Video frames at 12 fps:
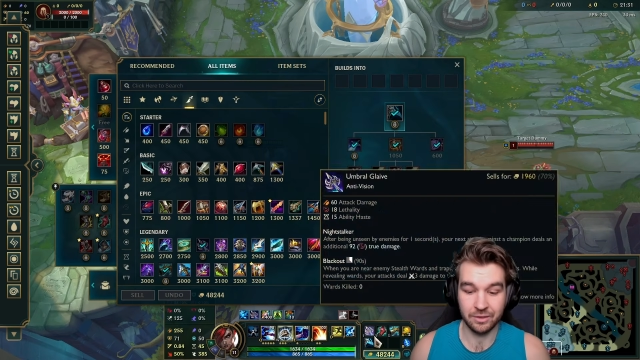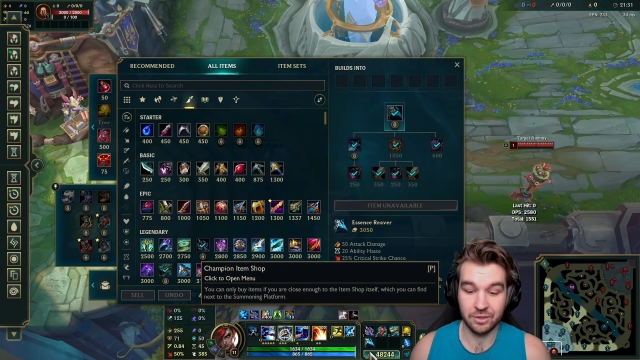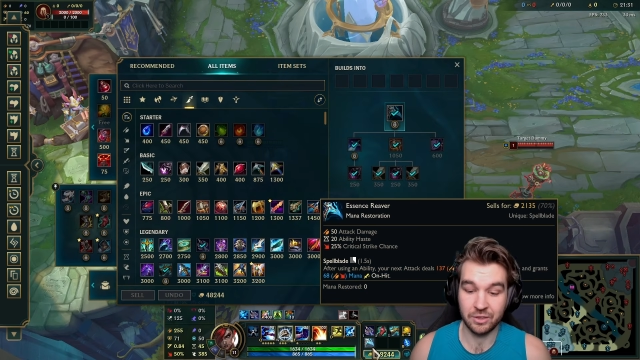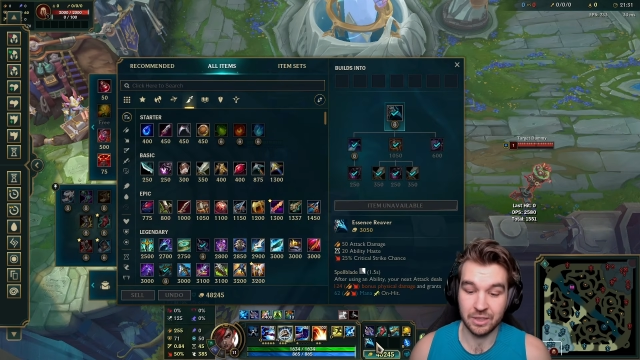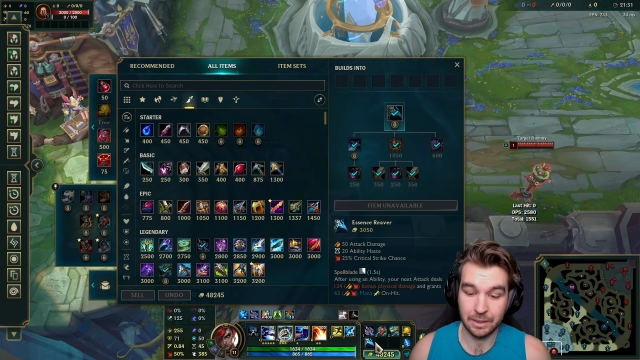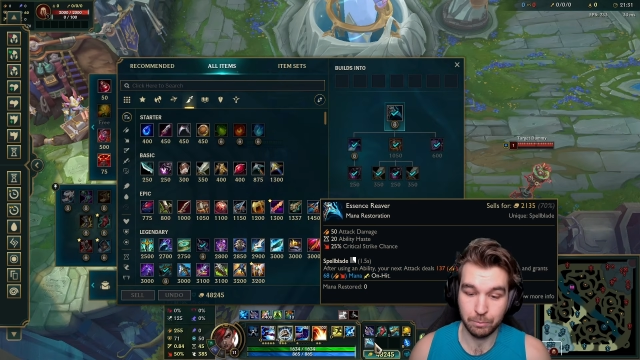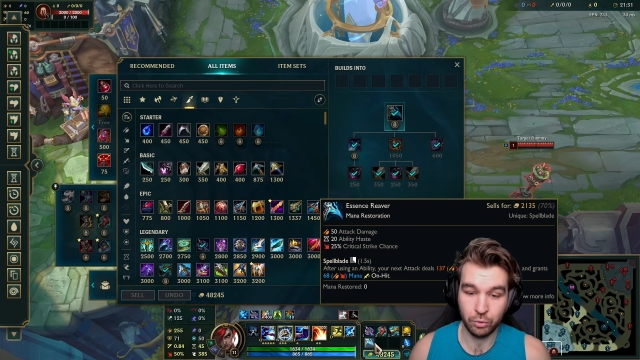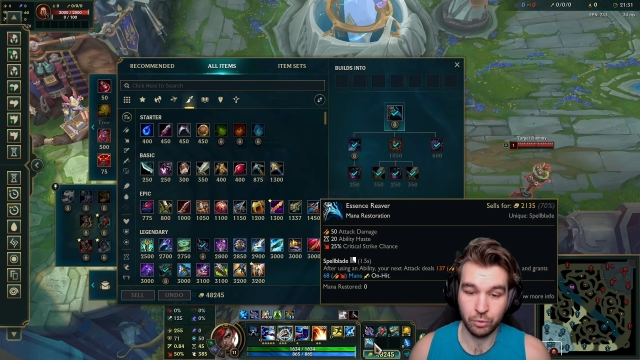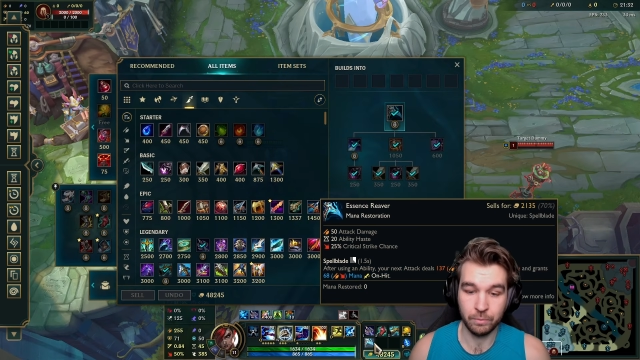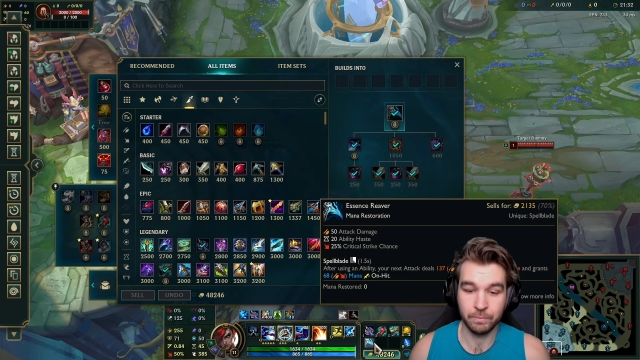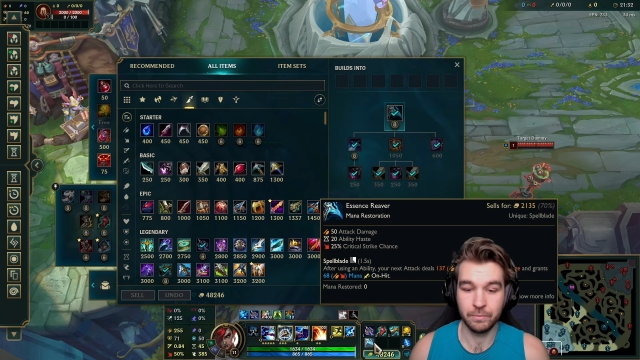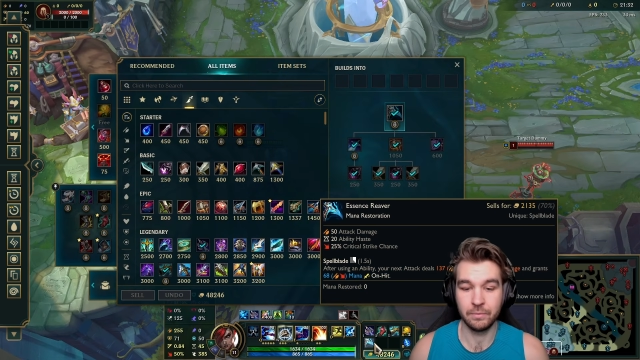
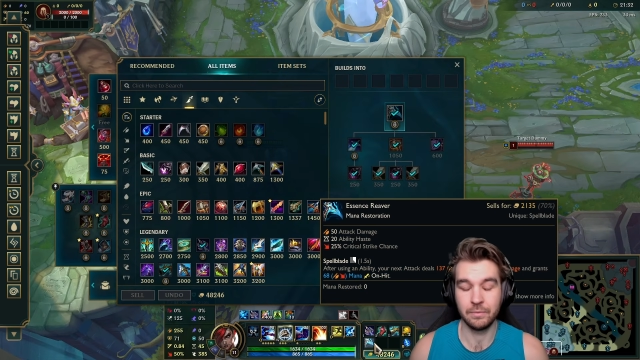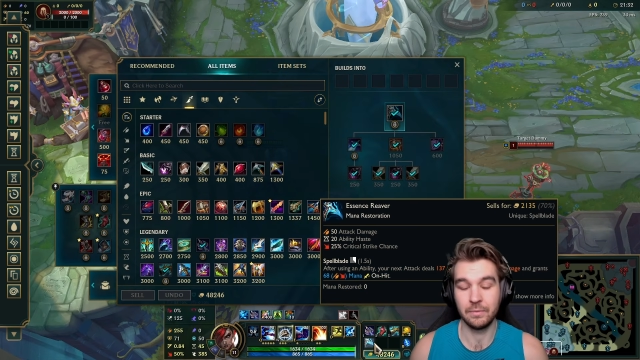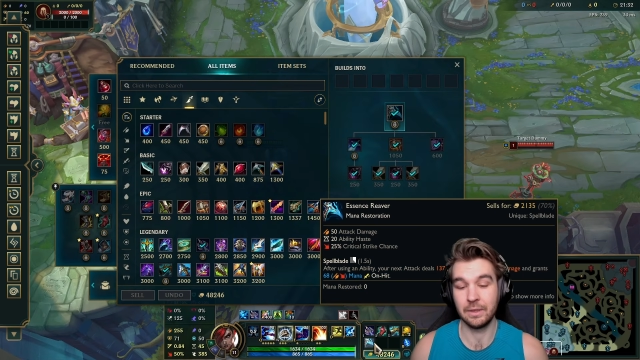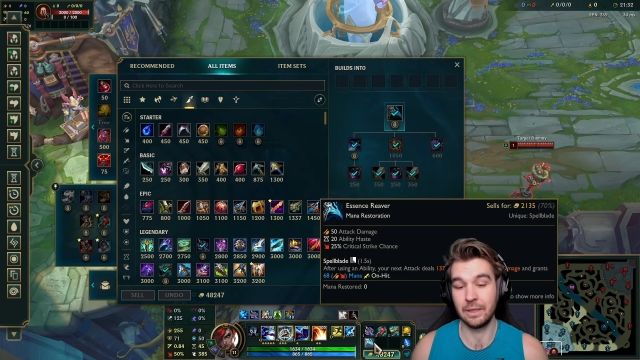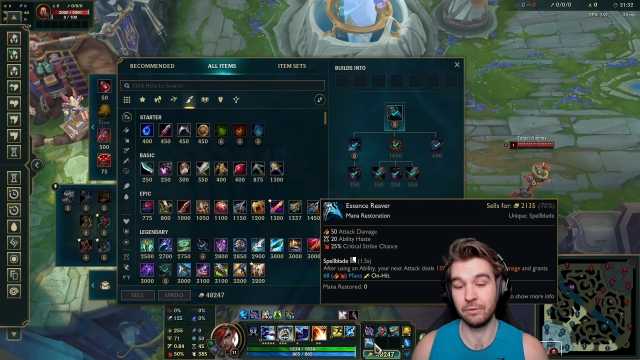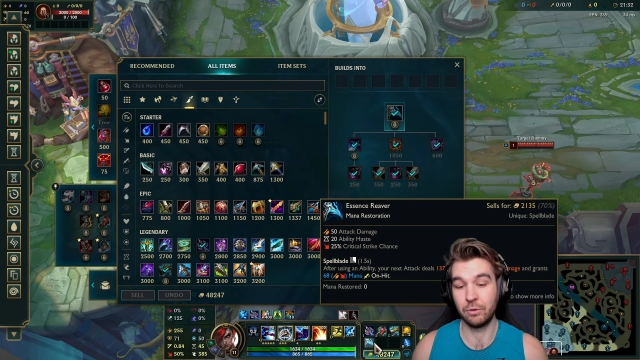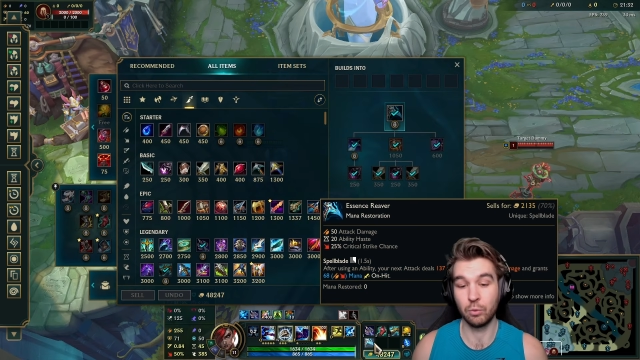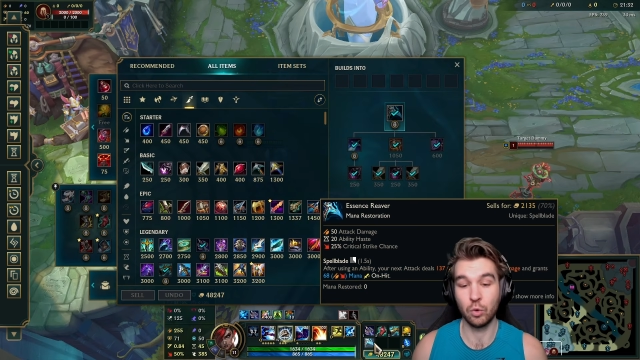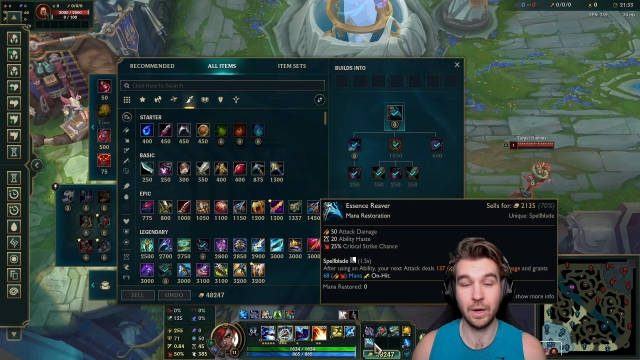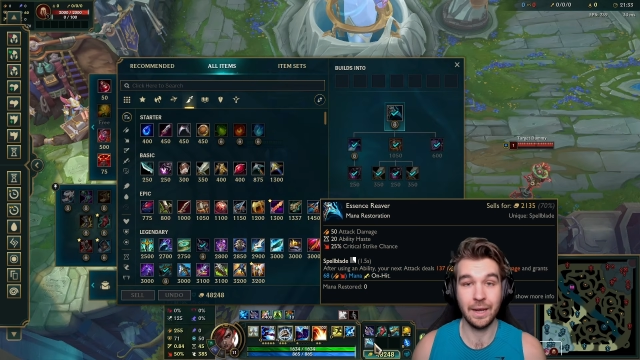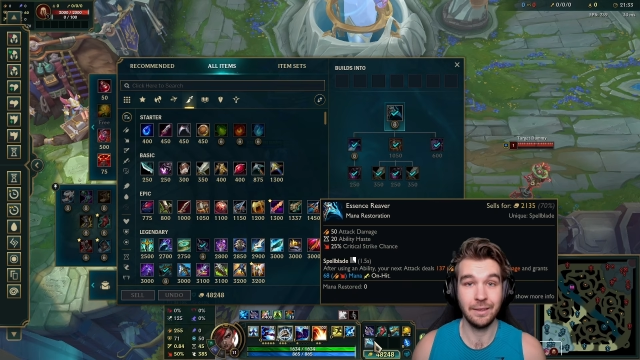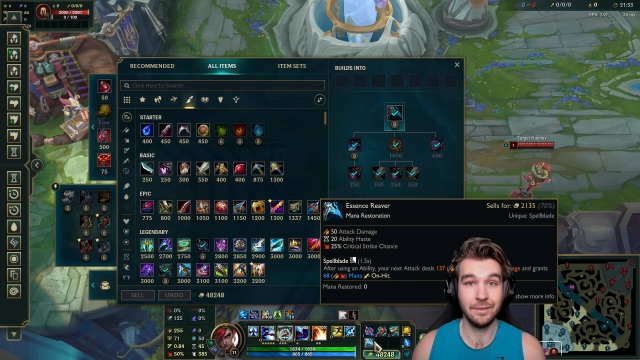cheaper. It gives you more
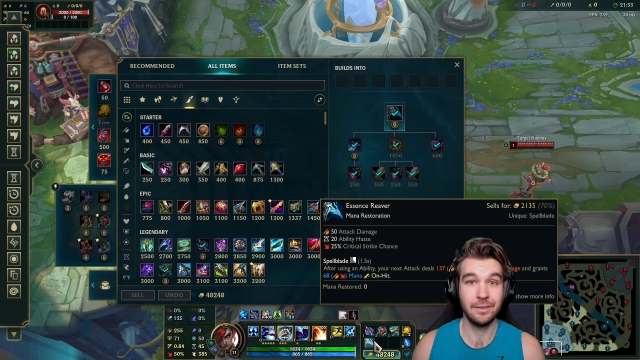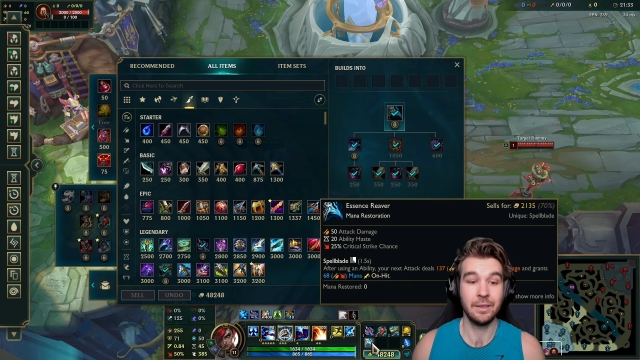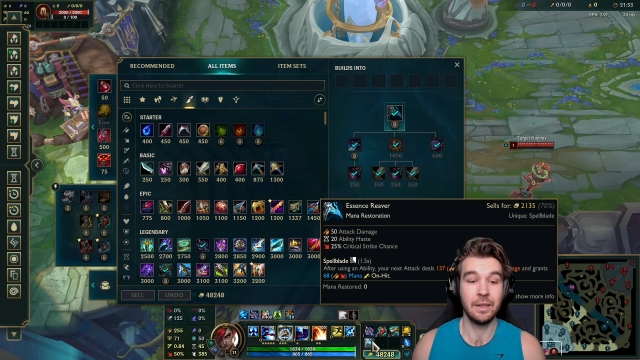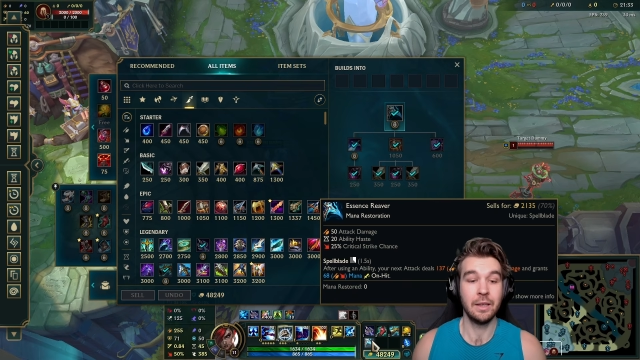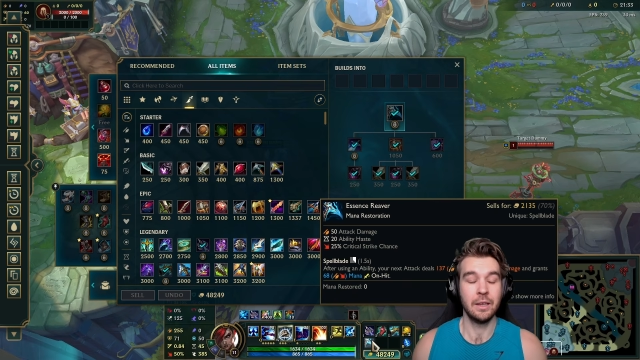haste,